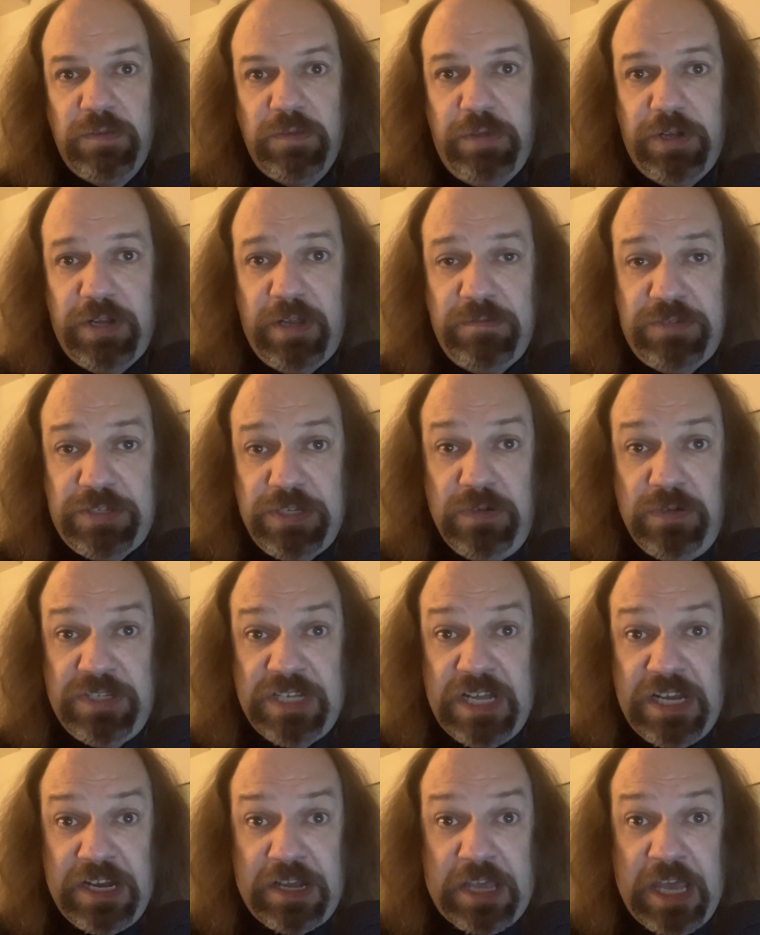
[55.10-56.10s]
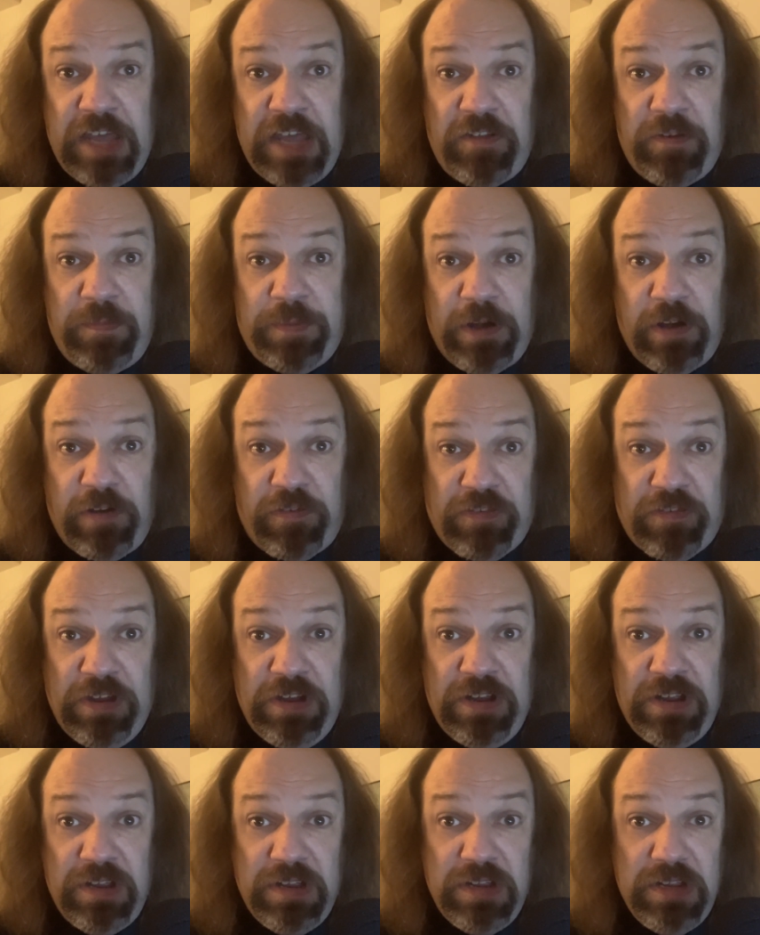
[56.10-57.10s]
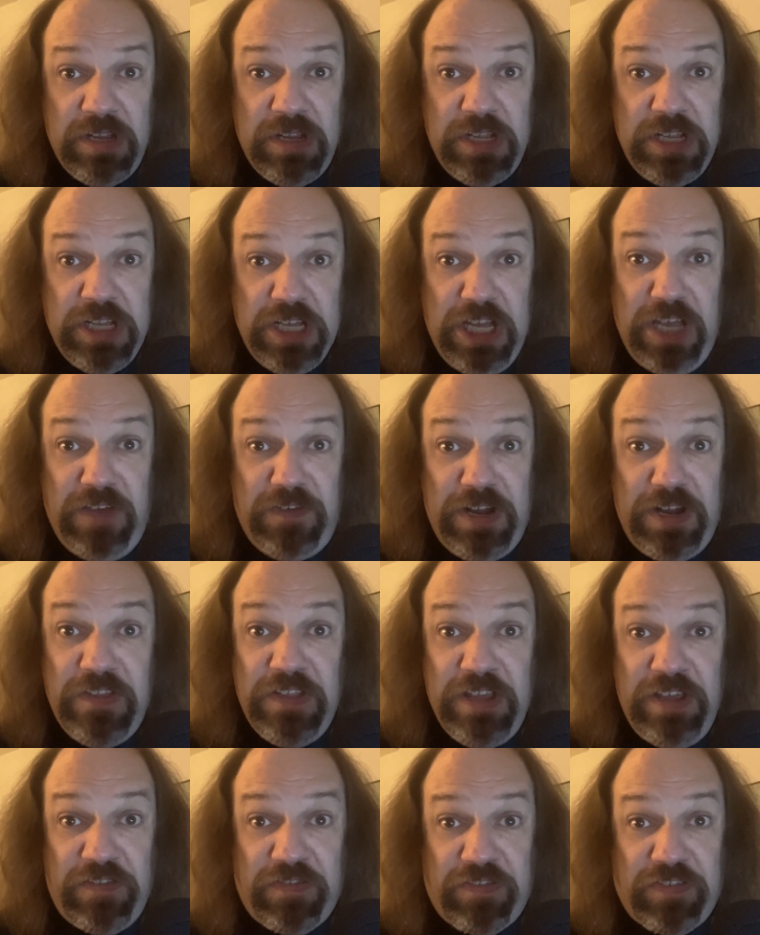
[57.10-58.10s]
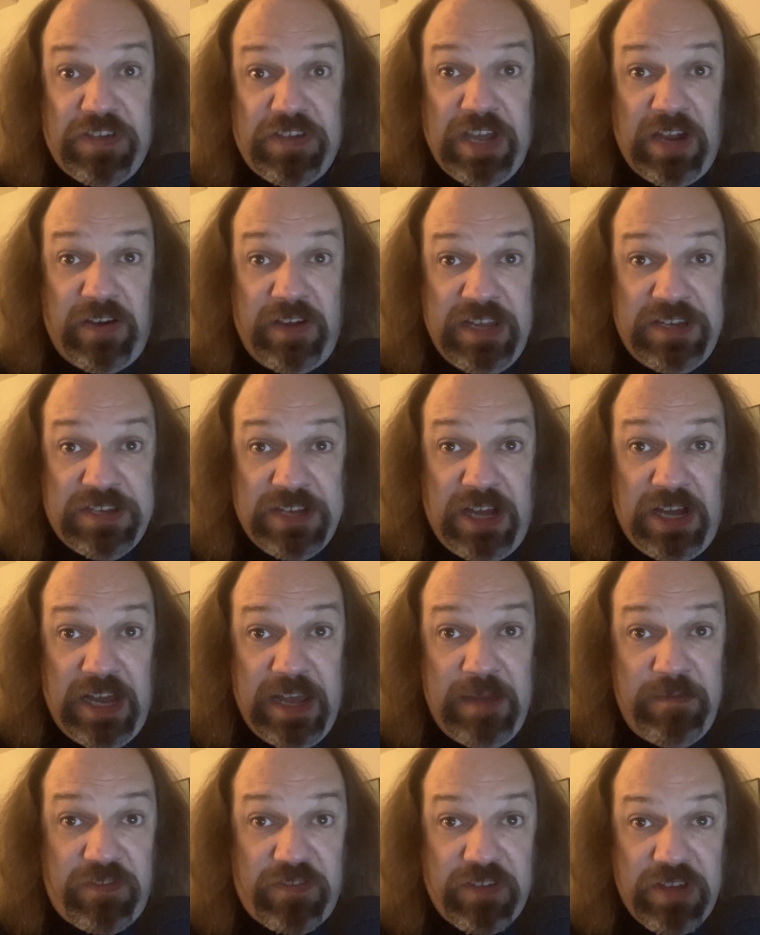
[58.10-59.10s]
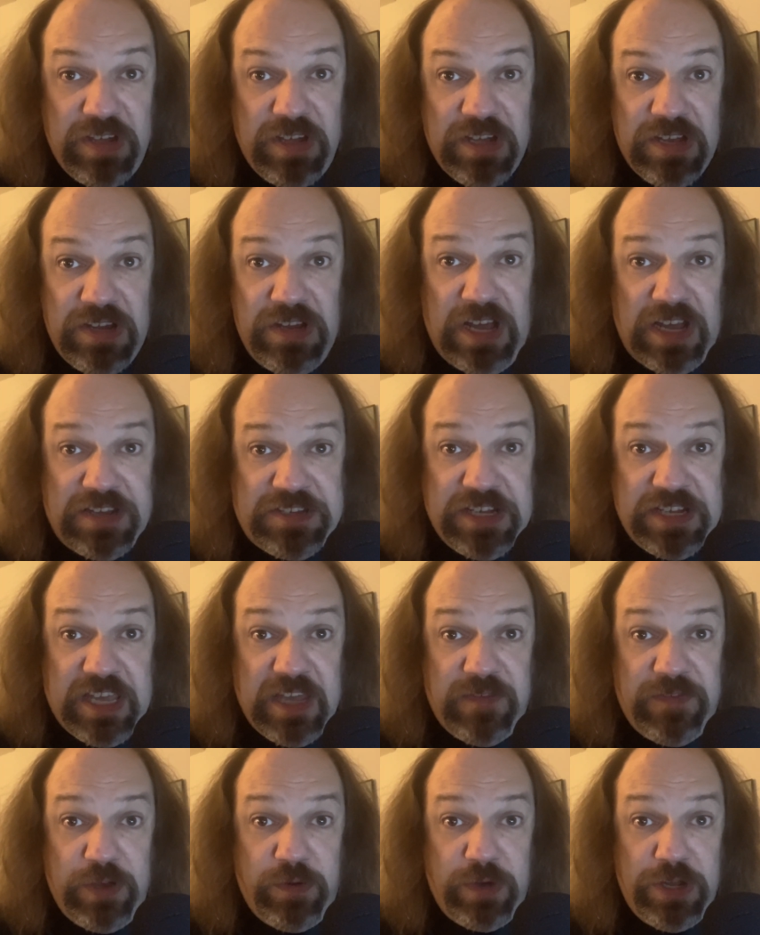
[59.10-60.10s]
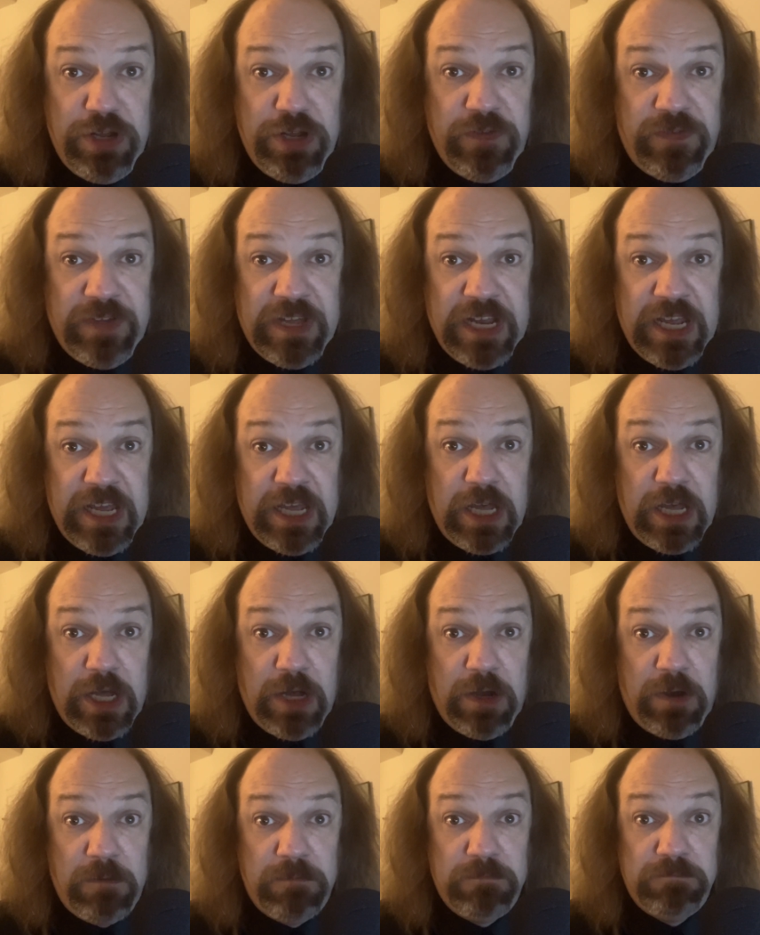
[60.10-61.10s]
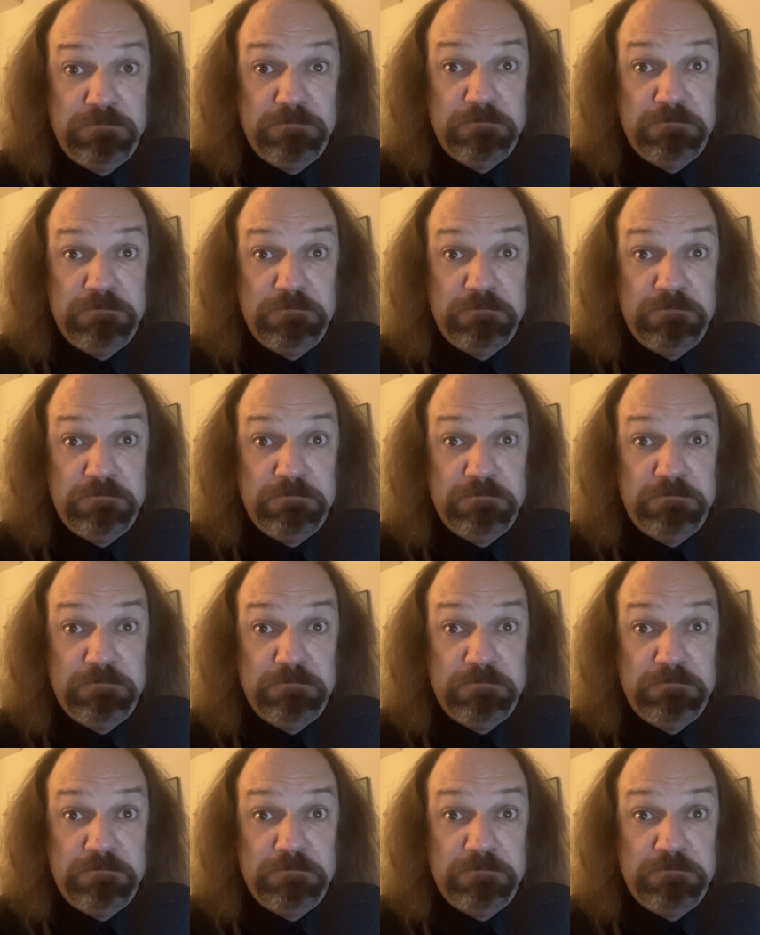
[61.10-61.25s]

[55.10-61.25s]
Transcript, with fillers: But I'm too dedicated a person, even in these scary times, not to give you a new video.